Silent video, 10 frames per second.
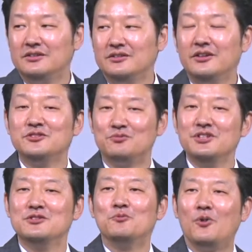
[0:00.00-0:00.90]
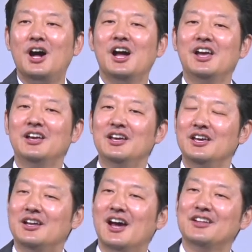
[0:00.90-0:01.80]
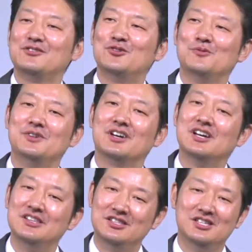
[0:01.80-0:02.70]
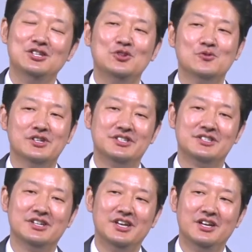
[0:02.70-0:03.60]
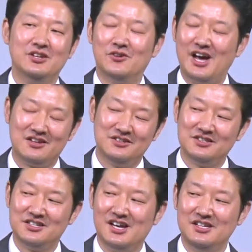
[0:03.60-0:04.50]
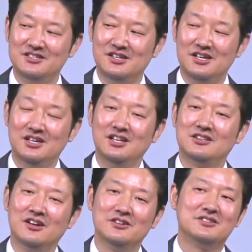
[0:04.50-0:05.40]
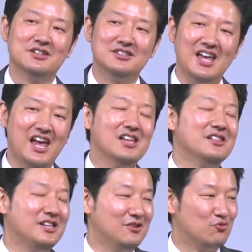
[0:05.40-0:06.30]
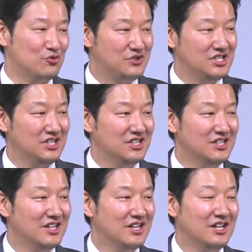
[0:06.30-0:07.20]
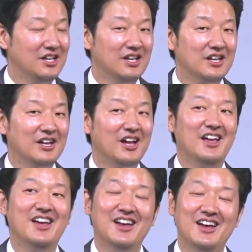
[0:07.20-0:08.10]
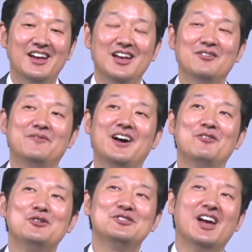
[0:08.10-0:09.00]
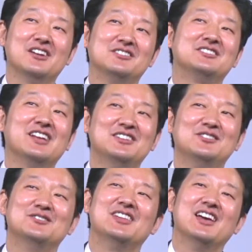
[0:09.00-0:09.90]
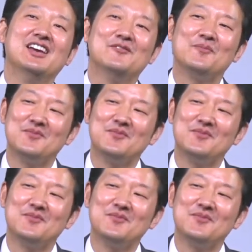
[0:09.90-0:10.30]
There's reason why it has to be a continuous, exercise. Yeah. There's daily routine. If I were to exercise today,